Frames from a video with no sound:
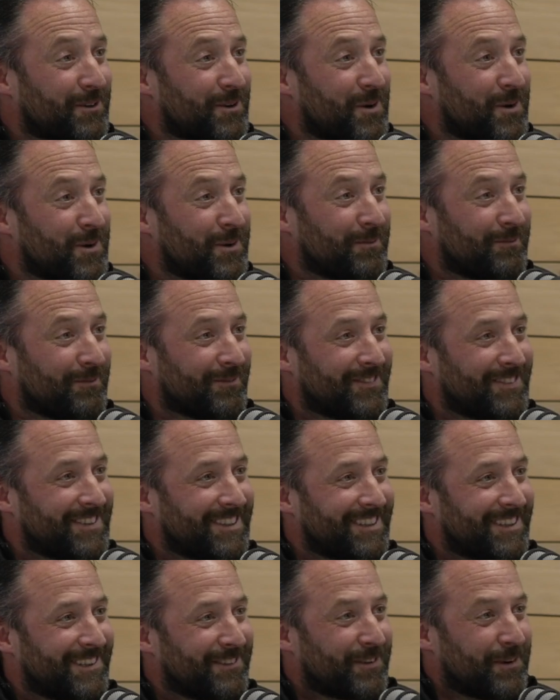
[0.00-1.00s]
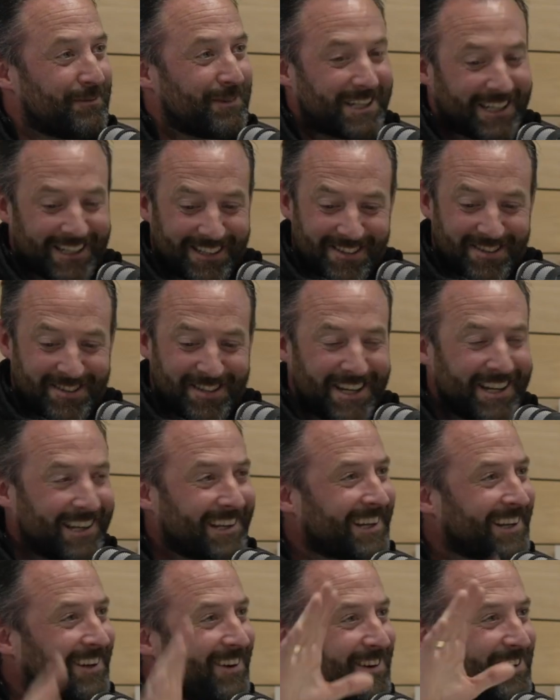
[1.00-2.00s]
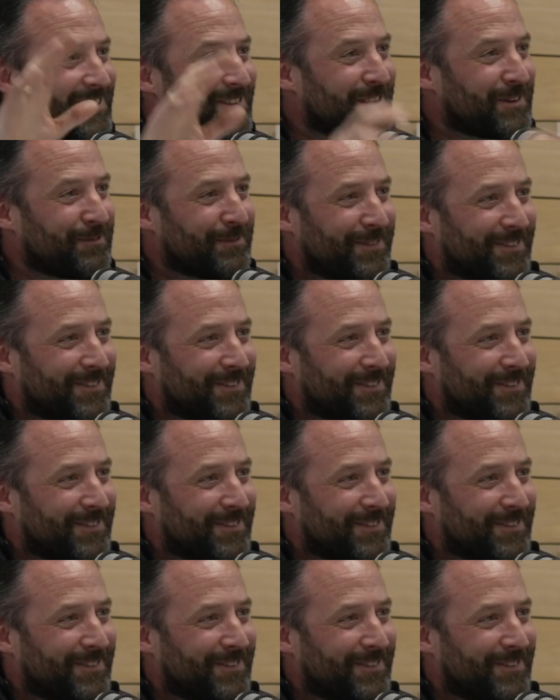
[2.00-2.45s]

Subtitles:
grow. That's from a little seedling all the way.